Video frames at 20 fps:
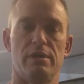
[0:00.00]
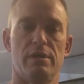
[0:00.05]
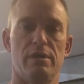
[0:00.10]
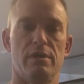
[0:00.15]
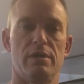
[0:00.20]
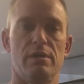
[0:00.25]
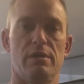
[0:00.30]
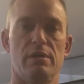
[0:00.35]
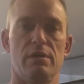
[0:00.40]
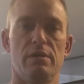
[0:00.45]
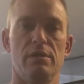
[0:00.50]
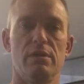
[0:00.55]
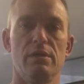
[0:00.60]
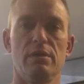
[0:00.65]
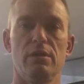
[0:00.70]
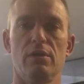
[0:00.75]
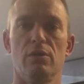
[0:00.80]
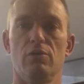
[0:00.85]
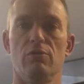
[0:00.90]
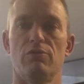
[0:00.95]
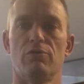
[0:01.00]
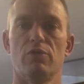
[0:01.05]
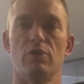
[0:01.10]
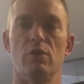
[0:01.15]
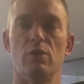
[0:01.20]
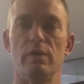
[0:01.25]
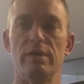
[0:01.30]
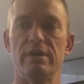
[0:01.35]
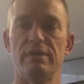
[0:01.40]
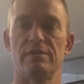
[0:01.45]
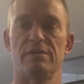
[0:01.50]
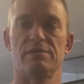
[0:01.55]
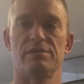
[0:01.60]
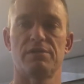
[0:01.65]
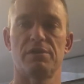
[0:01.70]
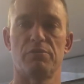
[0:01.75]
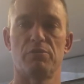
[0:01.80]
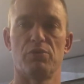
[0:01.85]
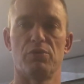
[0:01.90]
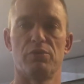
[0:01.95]
a little over a week
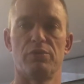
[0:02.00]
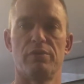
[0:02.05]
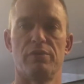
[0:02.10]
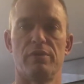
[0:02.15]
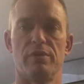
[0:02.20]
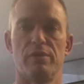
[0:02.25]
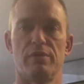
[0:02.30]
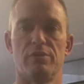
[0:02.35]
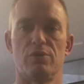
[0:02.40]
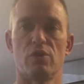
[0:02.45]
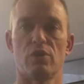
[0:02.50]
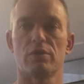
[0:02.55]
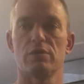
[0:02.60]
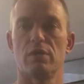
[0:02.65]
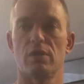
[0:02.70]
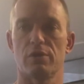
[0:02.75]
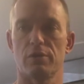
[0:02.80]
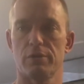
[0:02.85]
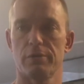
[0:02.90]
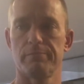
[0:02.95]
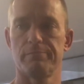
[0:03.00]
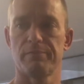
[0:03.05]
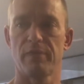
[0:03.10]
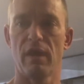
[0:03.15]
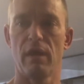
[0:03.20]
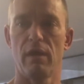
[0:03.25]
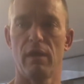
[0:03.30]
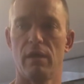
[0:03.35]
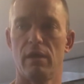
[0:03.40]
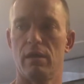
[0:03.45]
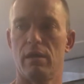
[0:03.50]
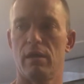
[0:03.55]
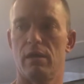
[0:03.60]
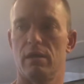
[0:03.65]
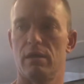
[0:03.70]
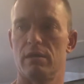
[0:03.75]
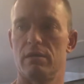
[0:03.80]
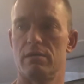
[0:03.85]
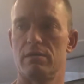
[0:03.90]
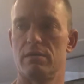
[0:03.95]
since I brewed the dark lager,
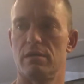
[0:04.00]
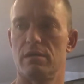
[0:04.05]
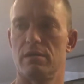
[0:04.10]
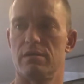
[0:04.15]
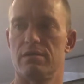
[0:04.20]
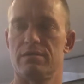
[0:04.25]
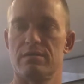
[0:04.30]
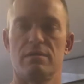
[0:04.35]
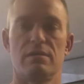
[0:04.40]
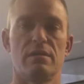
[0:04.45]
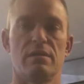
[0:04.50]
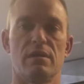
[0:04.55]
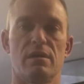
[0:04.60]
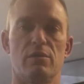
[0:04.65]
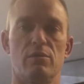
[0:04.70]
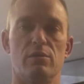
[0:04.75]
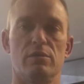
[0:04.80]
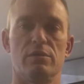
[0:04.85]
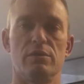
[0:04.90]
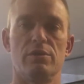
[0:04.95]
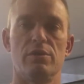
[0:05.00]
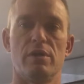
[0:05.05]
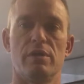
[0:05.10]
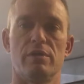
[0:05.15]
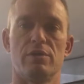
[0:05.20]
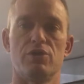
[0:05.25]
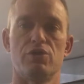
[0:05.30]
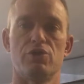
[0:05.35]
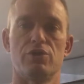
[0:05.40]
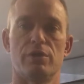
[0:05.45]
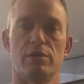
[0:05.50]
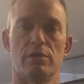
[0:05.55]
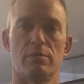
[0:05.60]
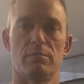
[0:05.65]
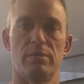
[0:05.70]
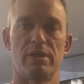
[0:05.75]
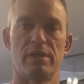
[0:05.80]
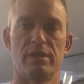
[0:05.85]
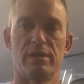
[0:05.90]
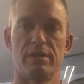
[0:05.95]
and said that I would
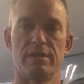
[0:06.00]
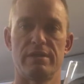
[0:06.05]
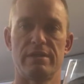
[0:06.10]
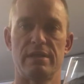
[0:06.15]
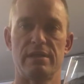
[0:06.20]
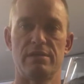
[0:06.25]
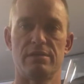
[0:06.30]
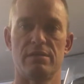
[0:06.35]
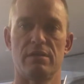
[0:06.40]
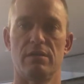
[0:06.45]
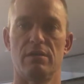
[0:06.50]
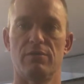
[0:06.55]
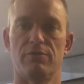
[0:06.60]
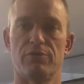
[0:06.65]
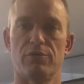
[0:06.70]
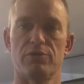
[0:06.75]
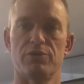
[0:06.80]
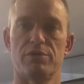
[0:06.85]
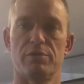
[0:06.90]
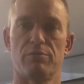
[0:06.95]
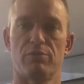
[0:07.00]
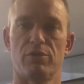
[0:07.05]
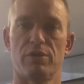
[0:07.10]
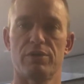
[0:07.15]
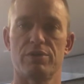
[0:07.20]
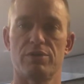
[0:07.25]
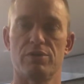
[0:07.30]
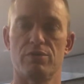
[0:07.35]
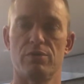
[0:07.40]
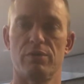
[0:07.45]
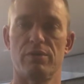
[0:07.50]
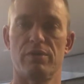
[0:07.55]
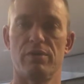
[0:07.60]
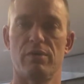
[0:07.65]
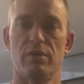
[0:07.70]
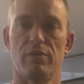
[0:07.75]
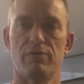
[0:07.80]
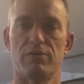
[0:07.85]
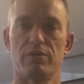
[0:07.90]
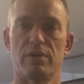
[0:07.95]
share my tasting and first impressions with
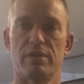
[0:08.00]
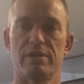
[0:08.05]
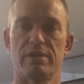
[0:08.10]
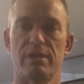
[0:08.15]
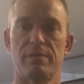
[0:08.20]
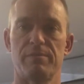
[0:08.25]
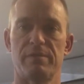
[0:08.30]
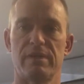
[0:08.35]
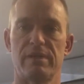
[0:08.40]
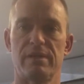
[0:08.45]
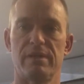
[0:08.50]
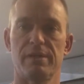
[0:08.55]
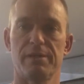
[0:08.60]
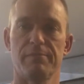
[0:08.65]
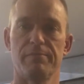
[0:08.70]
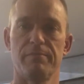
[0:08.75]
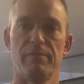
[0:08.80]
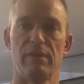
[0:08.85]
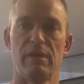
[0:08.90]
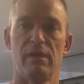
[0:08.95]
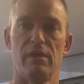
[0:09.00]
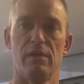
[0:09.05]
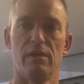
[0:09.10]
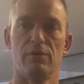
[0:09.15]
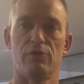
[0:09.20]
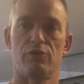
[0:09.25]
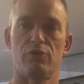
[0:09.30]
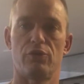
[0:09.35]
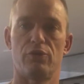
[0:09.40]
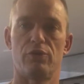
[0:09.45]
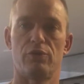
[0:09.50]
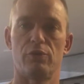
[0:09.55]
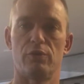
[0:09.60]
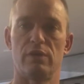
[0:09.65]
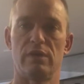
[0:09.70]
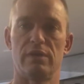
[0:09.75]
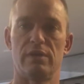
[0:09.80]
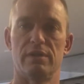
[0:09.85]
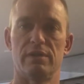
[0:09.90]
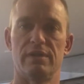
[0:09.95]
you after I tapped the keg.
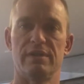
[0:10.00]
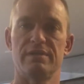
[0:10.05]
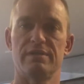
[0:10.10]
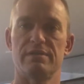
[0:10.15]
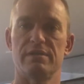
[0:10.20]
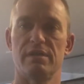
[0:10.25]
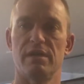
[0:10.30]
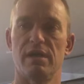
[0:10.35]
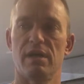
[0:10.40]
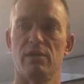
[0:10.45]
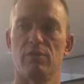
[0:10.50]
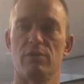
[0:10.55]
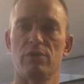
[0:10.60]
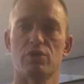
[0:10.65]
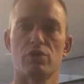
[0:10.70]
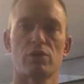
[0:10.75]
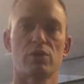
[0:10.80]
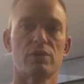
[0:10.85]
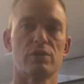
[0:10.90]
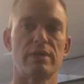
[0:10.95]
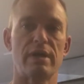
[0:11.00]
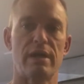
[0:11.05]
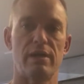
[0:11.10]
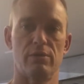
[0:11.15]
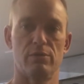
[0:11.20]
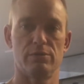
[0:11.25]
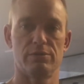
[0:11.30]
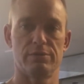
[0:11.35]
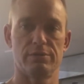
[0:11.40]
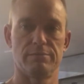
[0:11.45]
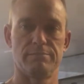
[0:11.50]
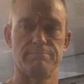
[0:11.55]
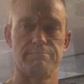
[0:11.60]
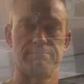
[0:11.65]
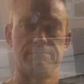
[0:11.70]
So let's see how it turned out.